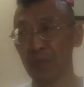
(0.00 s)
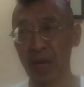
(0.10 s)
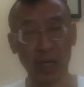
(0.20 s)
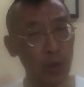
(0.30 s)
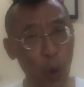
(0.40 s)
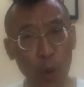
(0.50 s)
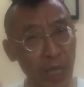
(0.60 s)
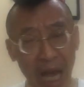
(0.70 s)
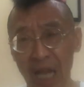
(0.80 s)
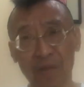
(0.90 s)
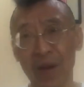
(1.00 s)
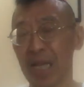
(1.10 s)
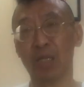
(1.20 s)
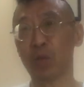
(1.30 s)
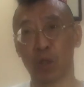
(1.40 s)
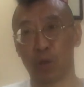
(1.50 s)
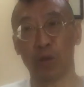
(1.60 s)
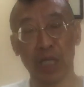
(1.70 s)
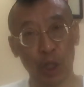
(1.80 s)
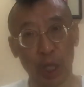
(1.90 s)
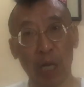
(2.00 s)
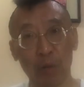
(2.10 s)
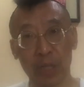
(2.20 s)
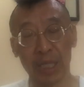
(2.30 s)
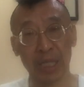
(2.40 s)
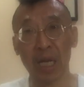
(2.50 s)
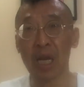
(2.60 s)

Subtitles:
that don't add value to unit shareholders.